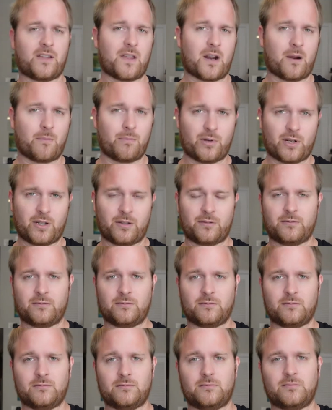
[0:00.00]
and then I'll put it,
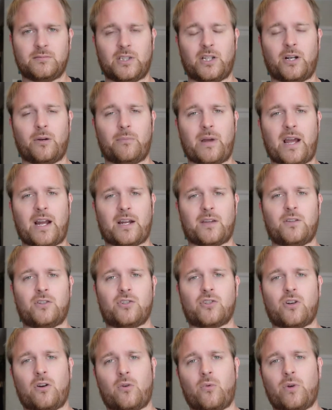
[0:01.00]
back in the
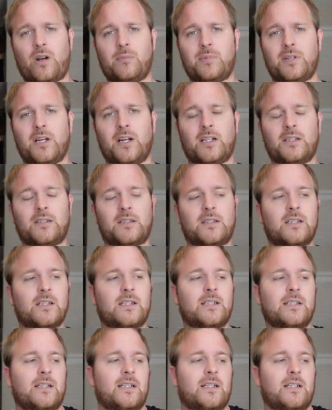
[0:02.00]
trunk when I'm done.